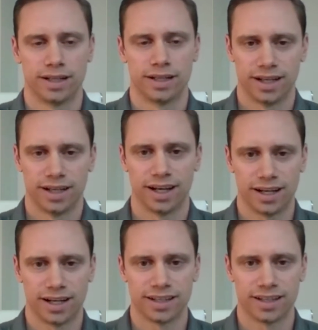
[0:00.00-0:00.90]
uh,
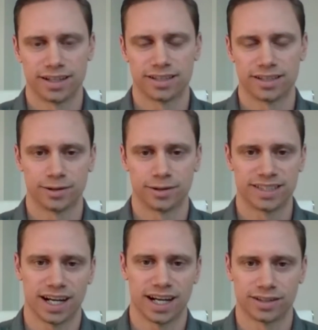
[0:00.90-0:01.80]
it, it is a little bit
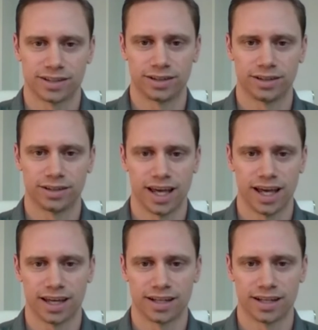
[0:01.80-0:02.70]
technical
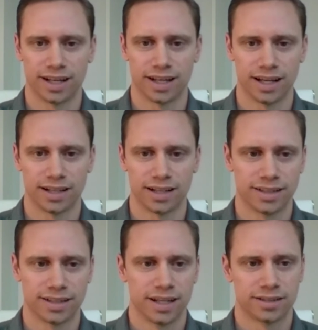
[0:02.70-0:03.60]
and and
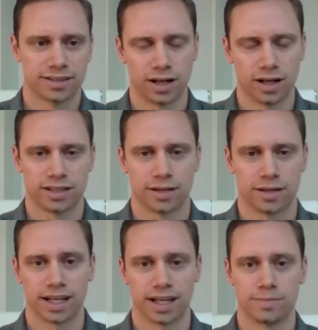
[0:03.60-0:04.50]
not something that
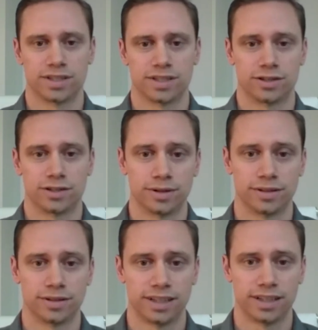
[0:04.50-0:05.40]
comes
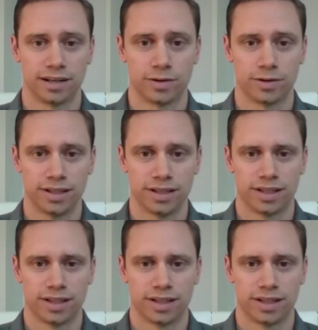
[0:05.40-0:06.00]
intuitively to everyone.